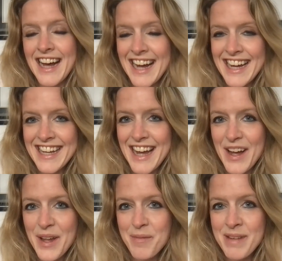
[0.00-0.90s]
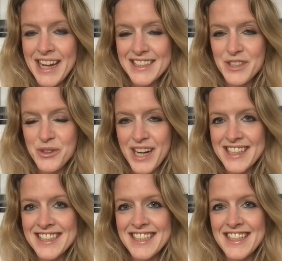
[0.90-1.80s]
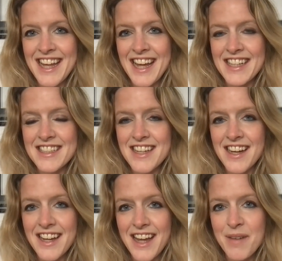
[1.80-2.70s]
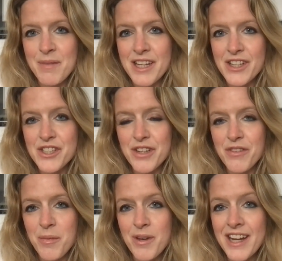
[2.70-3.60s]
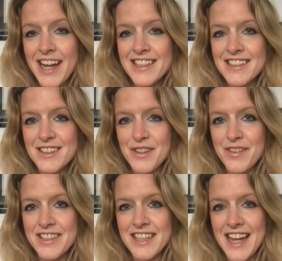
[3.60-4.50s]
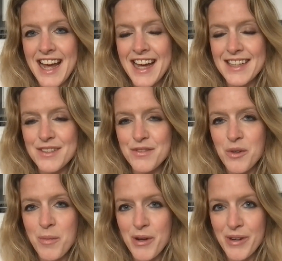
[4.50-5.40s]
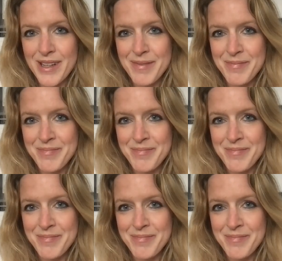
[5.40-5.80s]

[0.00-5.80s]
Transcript: Hi, I'm Katie Traxton, and I am the Chief Communications Officer at Formulary.